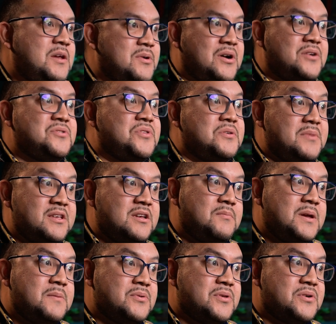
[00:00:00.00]
but also the million
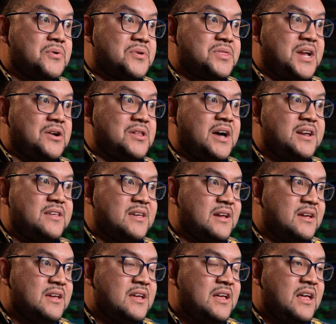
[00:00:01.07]
people in North
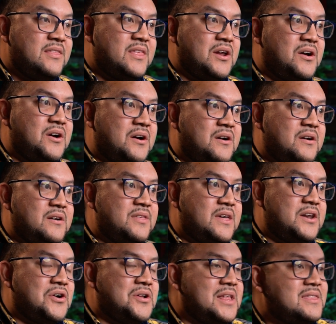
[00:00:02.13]
Carolina that are
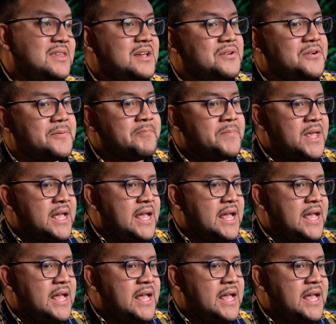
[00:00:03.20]
Latino.